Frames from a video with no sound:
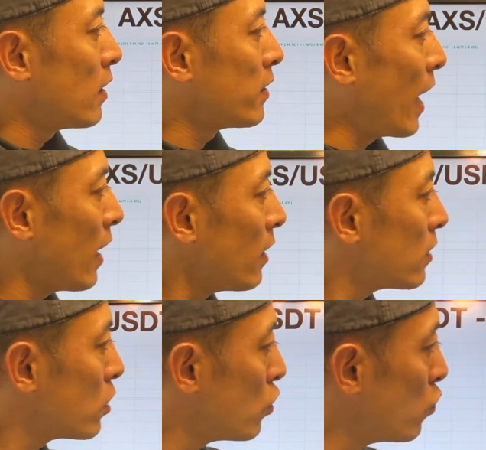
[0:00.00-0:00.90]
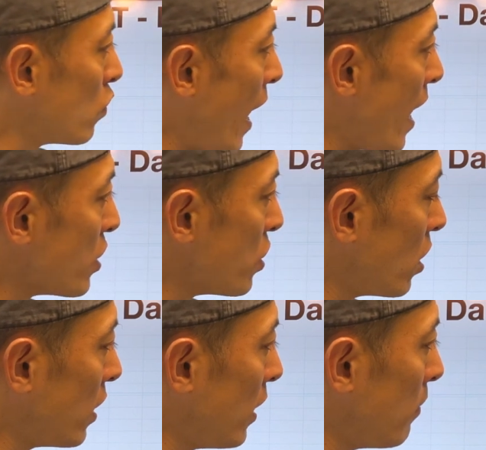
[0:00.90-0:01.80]
Then
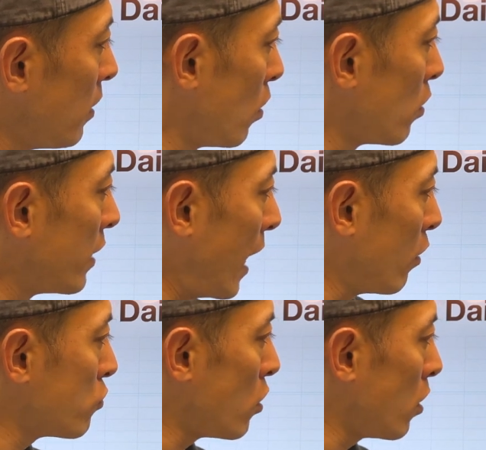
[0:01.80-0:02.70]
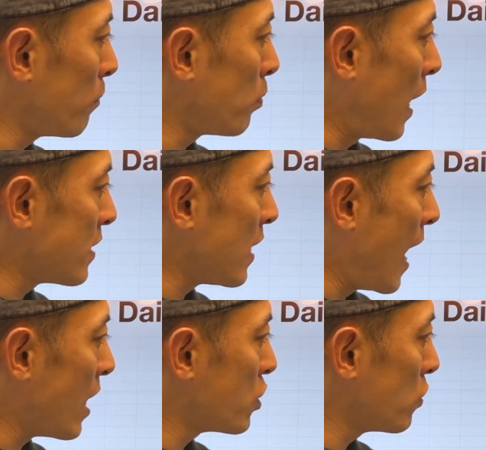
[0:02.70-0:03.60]
gradually candle chart price
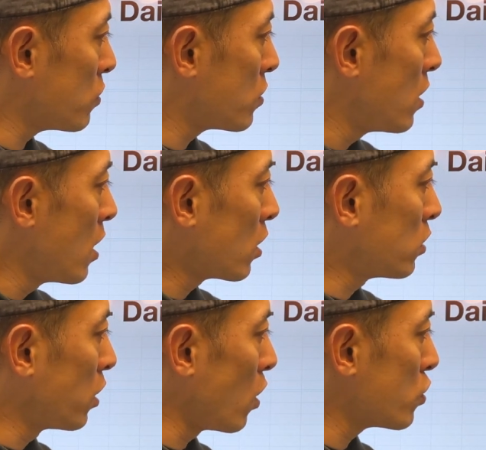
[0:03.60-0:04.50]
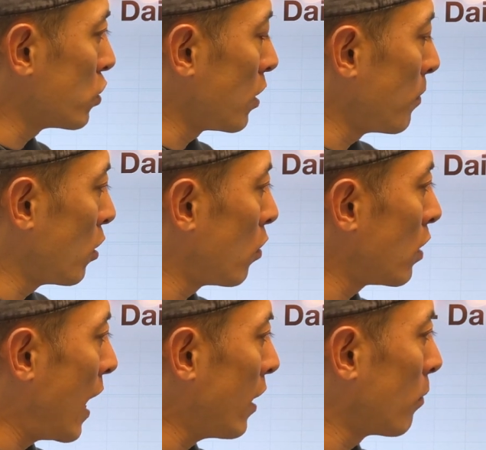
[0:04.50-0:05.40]
actions close to the middle
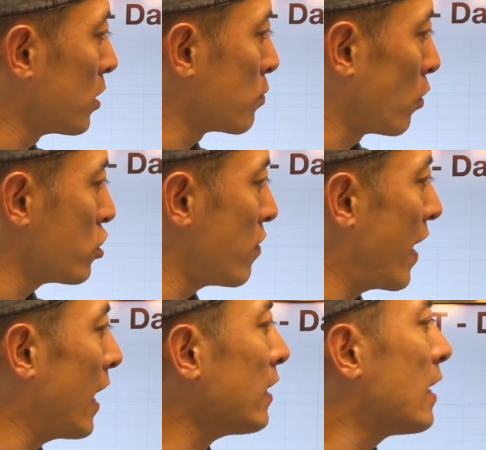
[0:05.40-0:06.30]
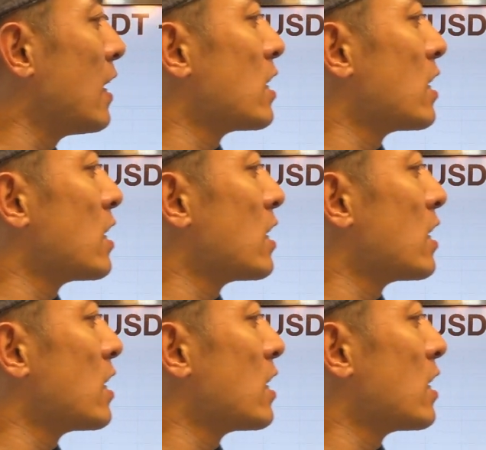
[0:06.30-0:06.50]
line of this Bollinger Band.